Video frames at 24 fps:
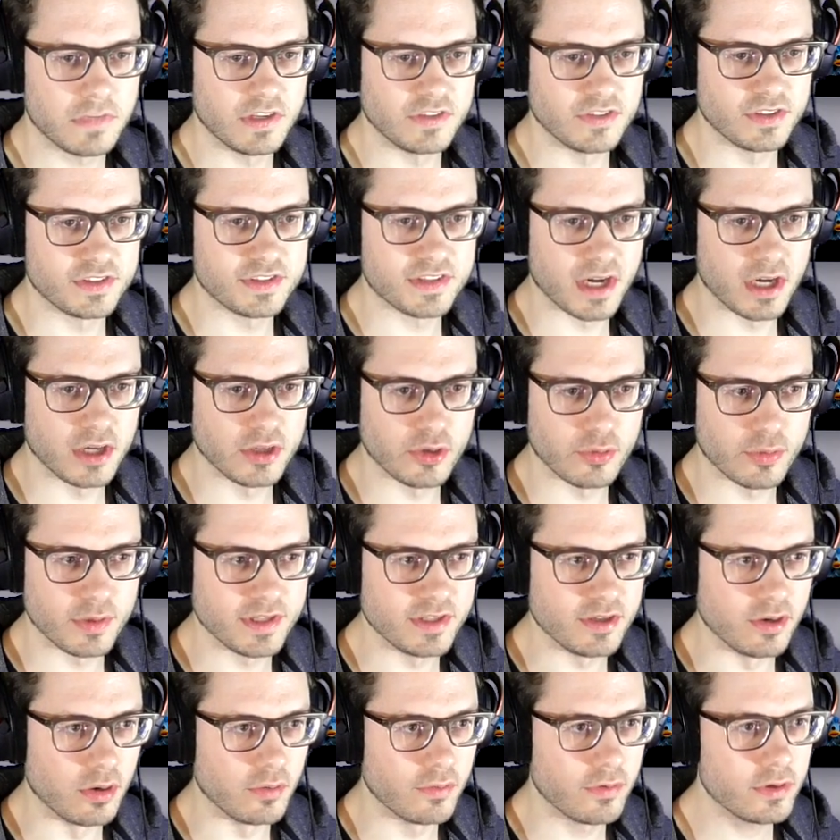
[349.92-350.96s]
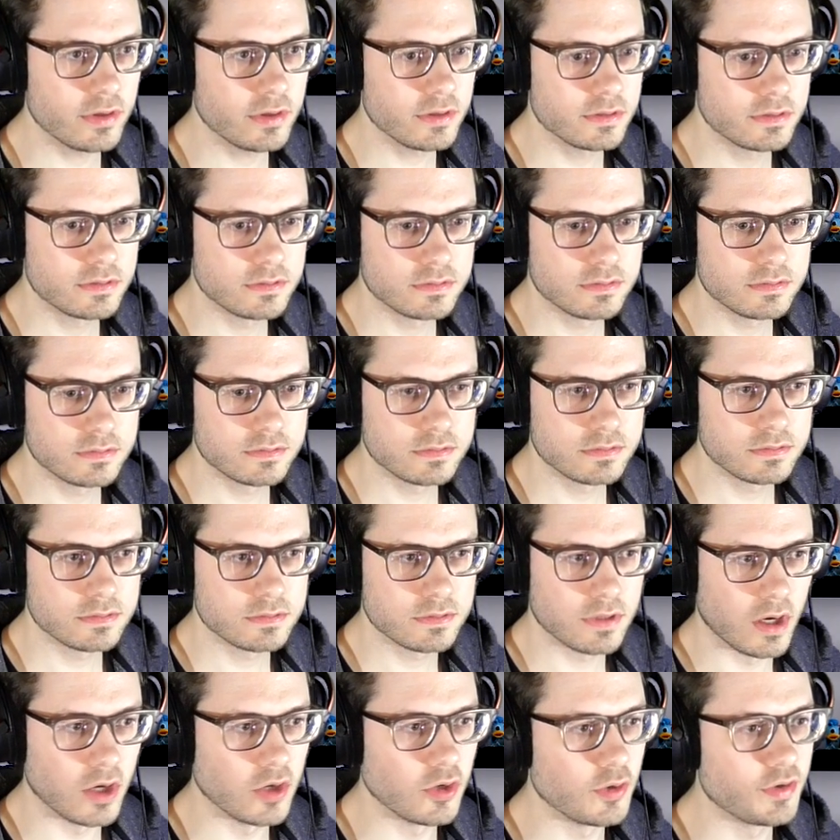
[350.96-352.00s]
Is the town already over?
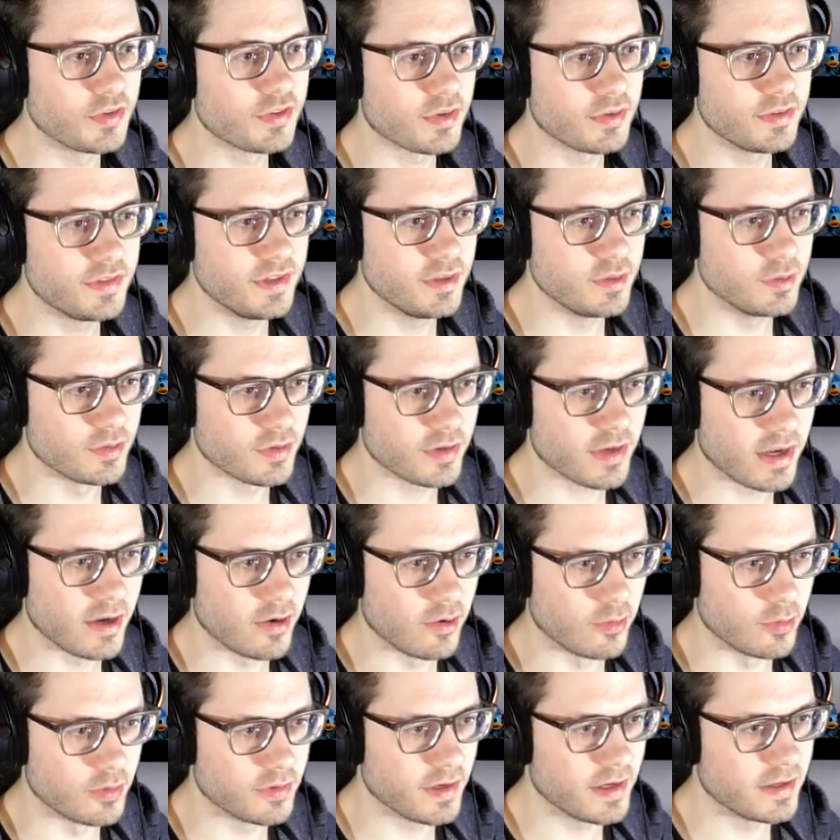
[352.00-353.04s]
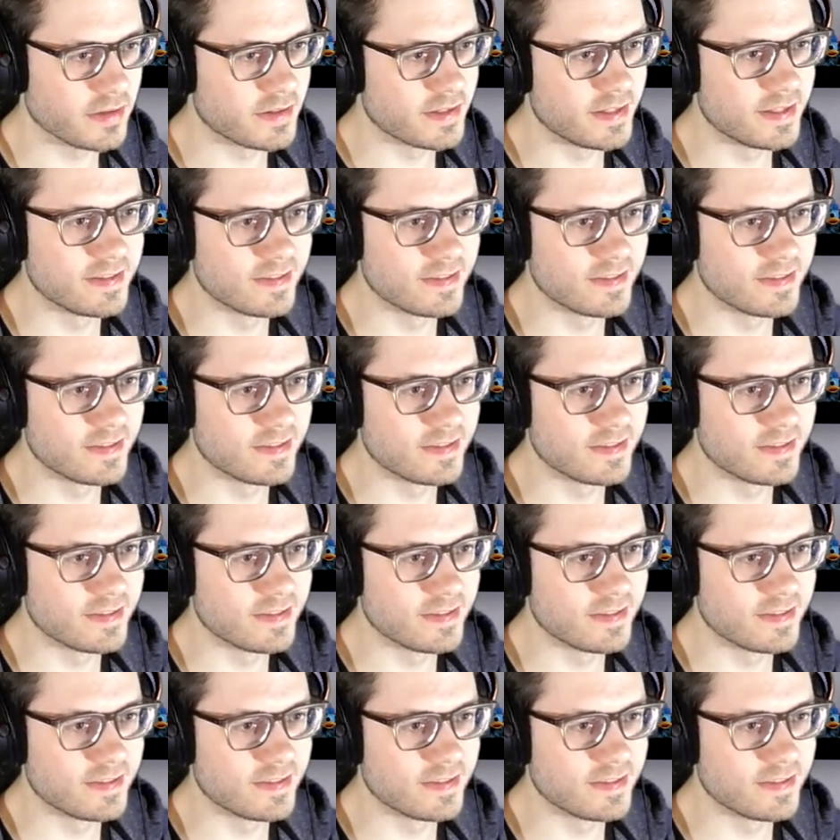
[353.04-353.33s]
Oh no, it continues. Okay, Route 8.